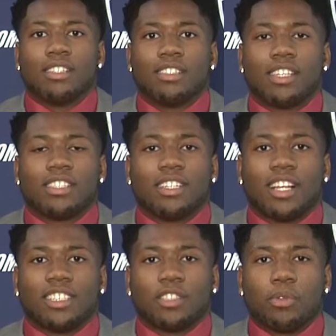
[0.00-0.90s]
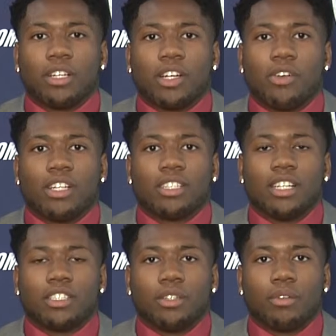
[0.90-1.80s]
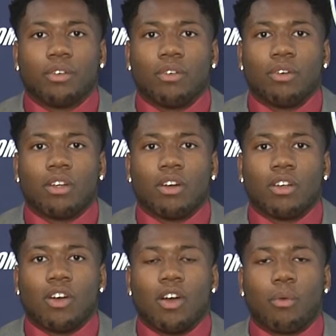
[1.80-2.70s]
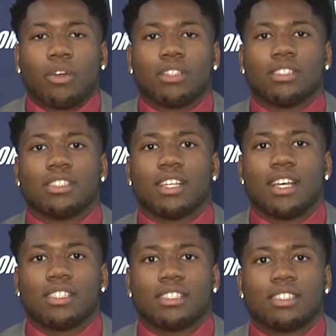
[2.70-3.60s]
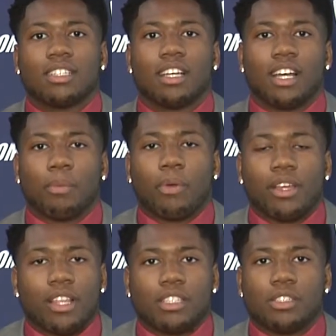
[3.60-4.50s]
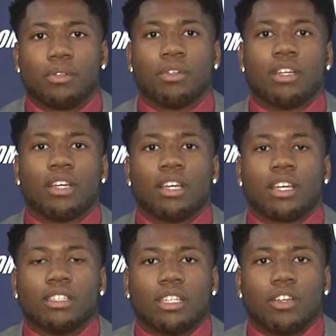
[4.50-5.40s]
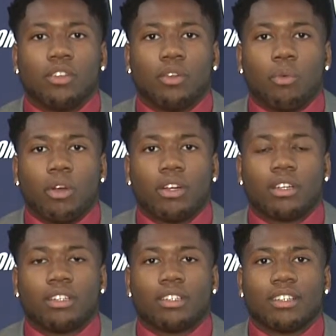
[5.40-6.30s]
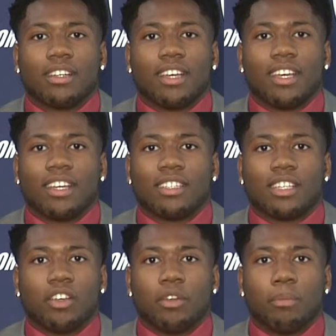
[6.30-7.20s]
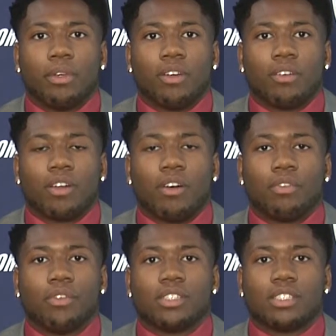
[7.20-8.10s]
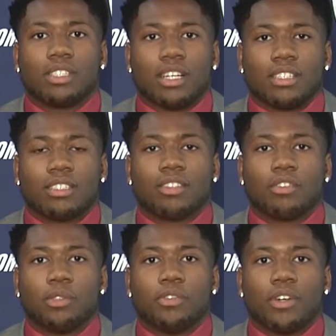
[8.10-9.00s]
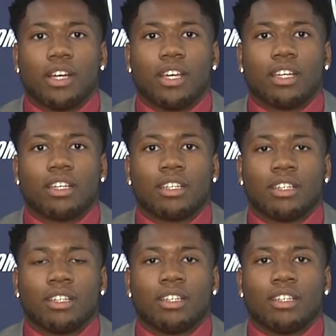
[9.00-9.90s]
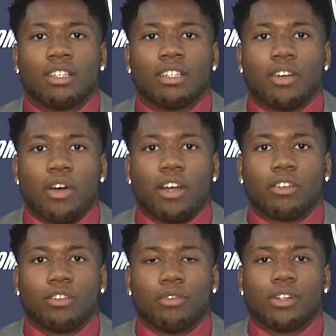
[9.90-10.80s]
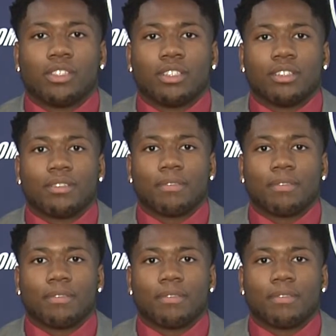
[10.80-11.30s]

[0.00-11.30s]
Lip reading: Jason, I just want to congratulate you on all your hard work and success. I pray that you continue to work and continue to build off of your success from Javon Hagan, Ohio University.